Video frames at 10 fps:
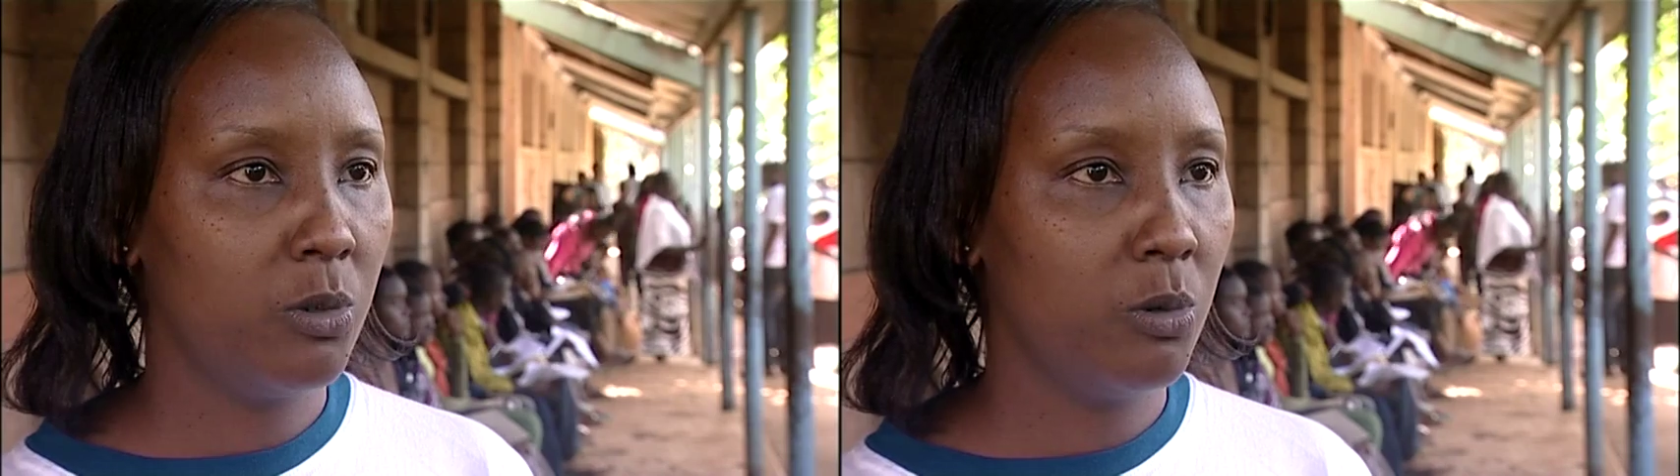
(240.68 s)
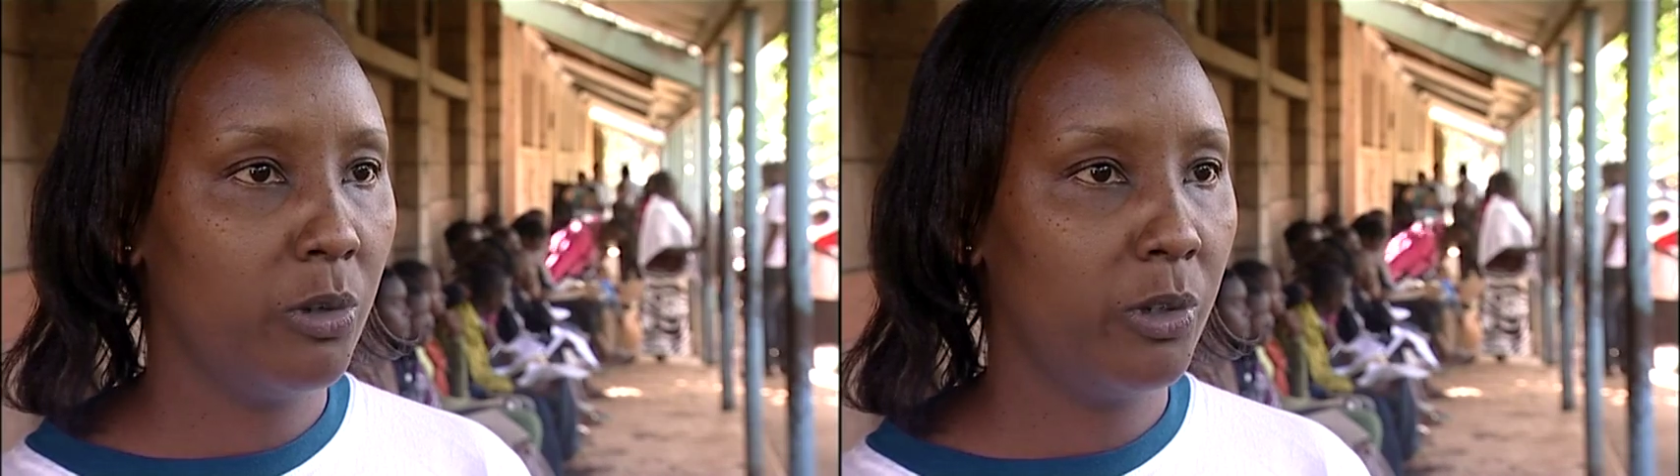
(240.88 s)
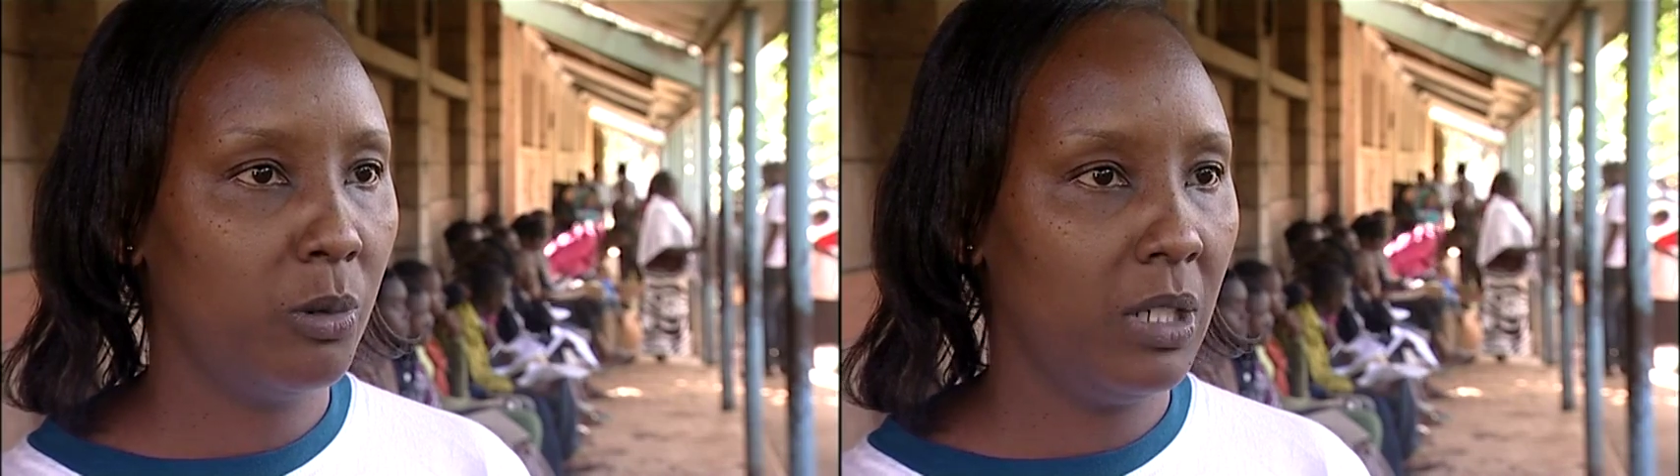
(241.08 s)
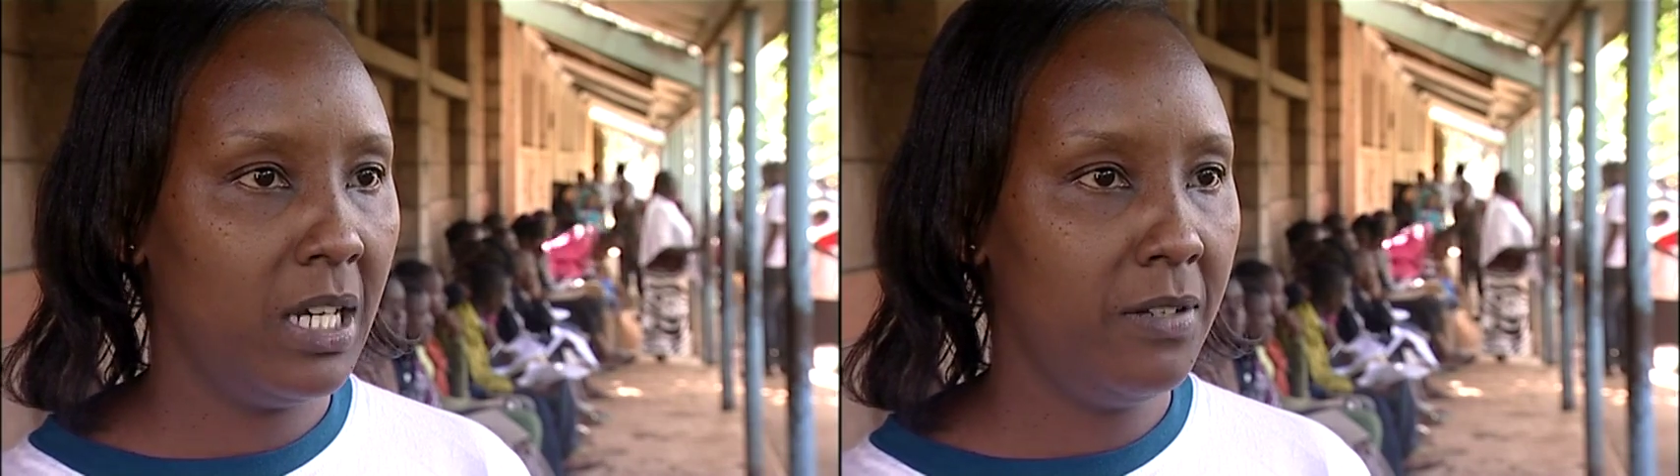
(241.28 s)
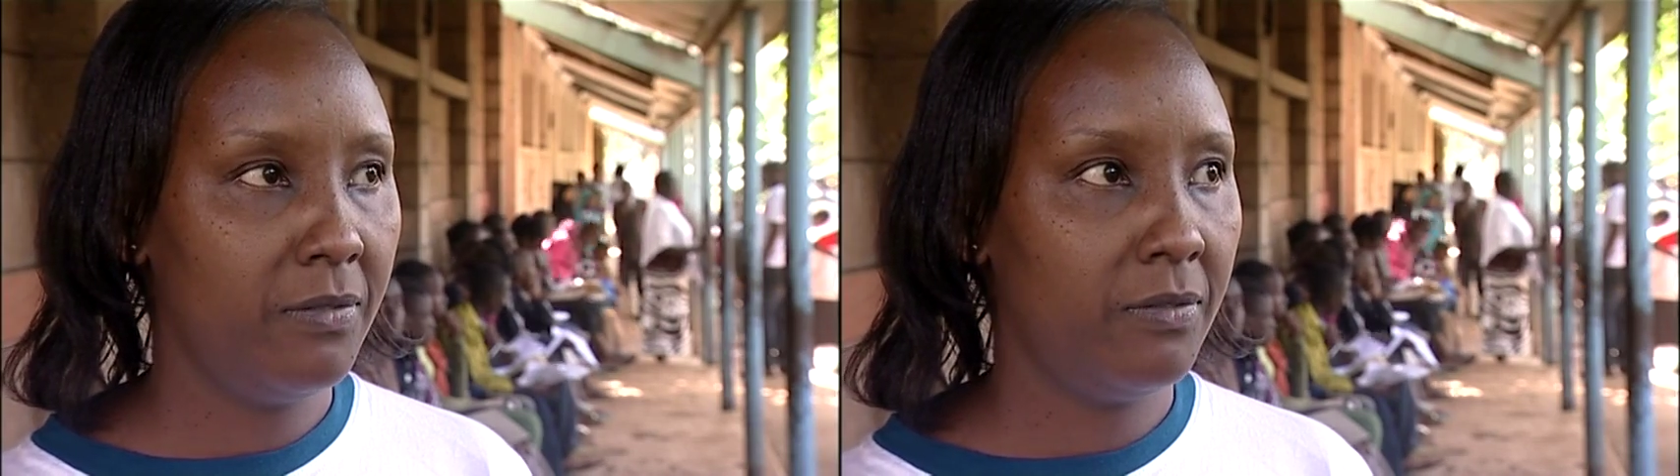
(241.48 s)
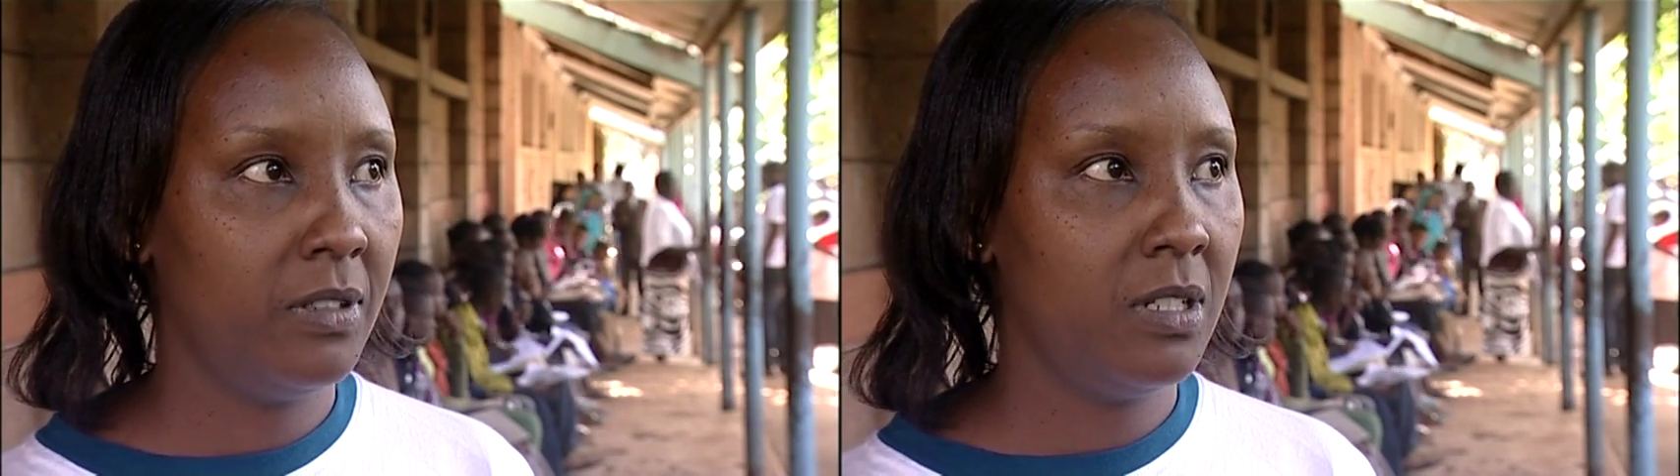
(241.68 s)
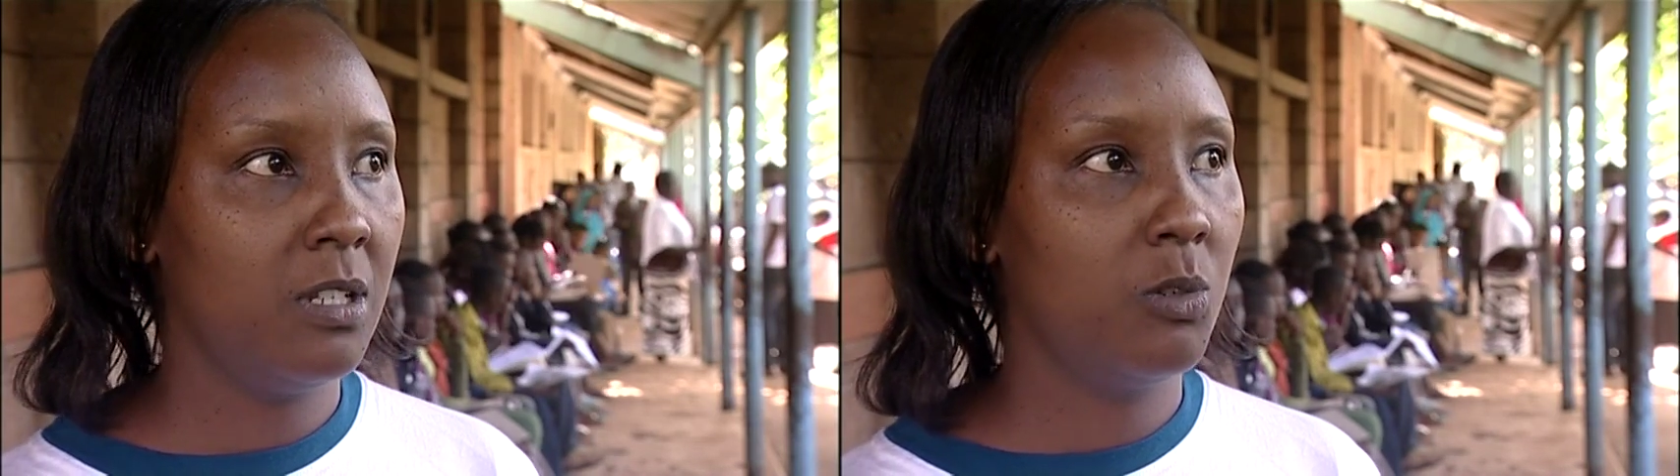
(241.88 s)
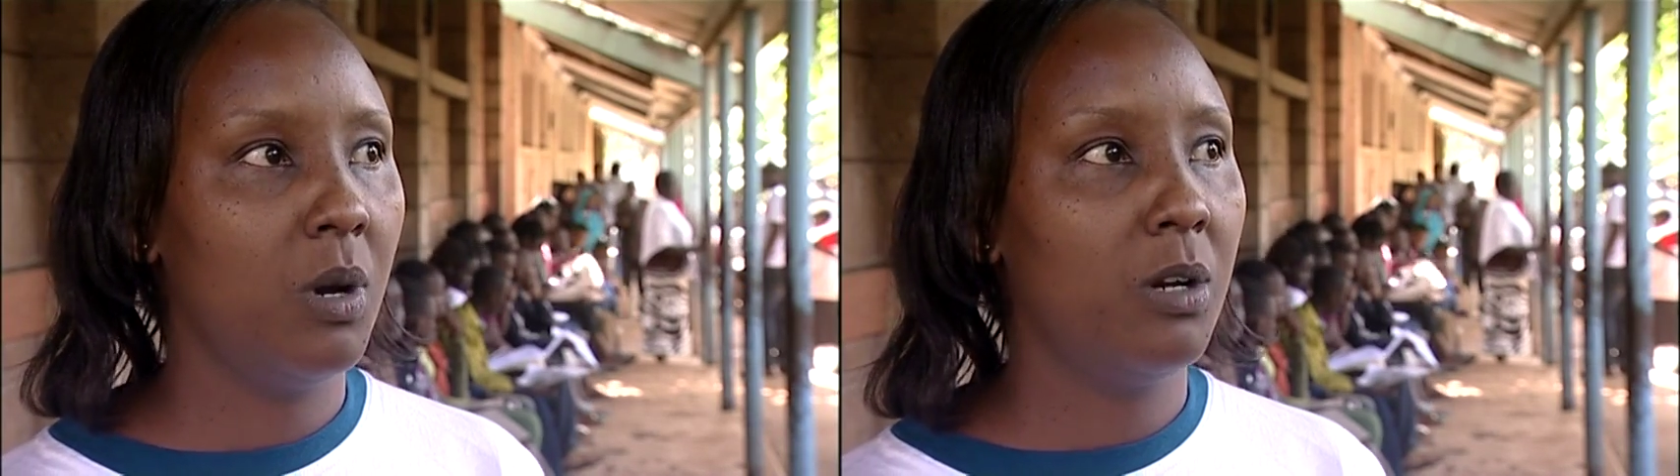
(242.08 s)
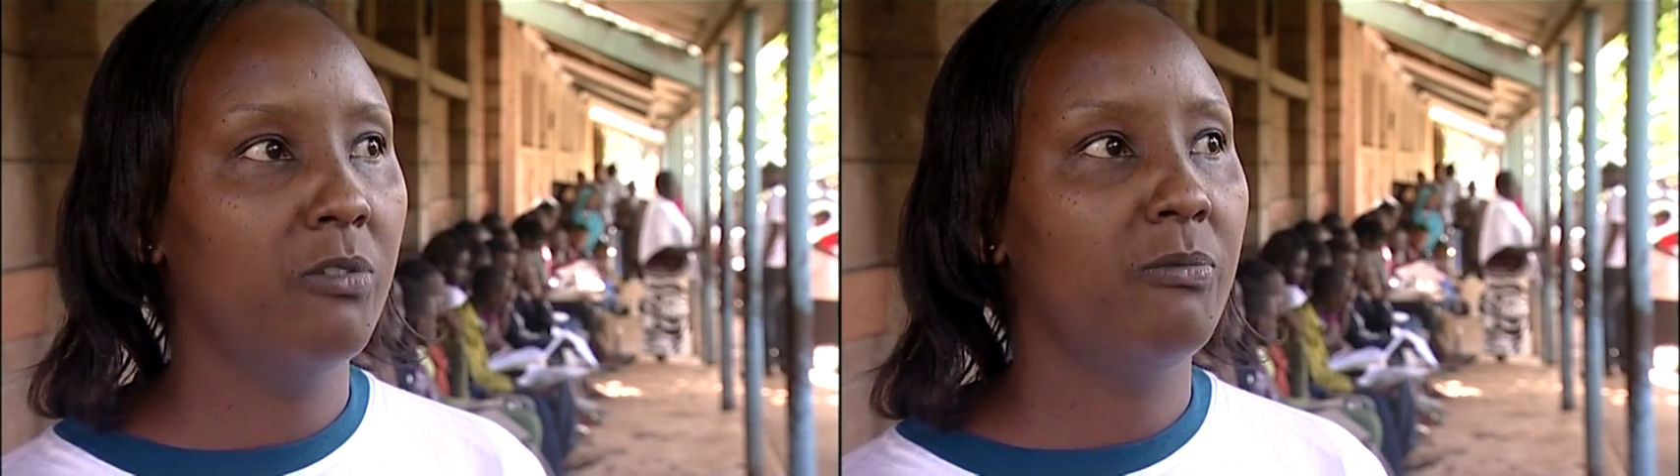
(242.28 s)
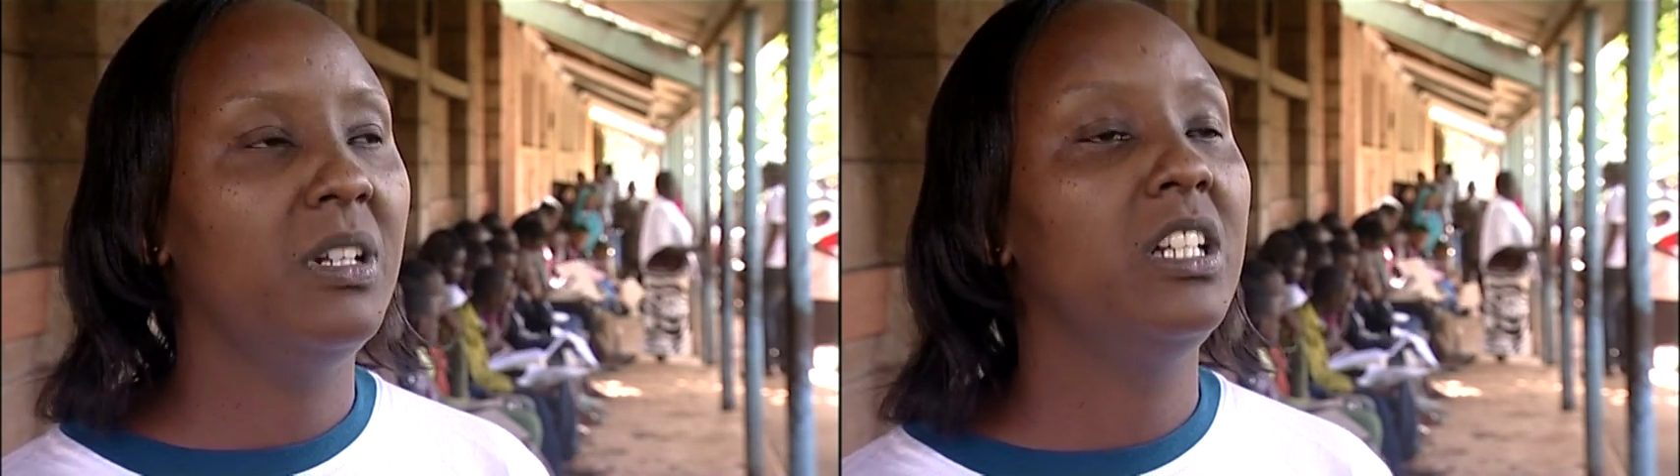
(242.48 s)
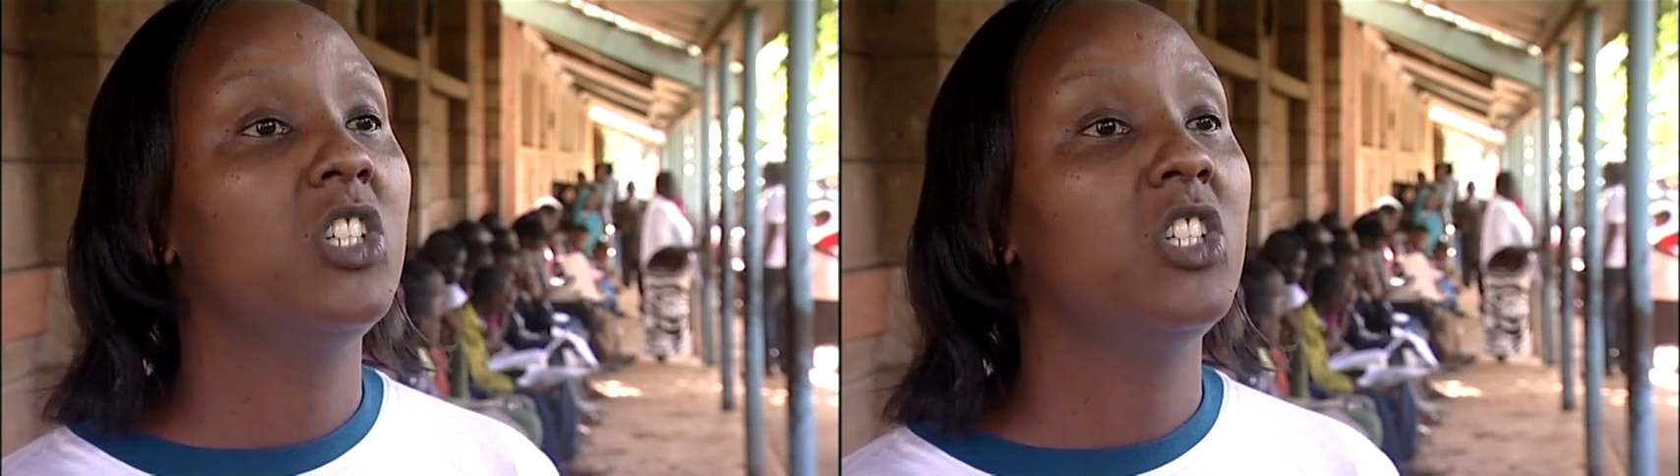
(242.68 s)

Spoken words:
to go through life. This is one of many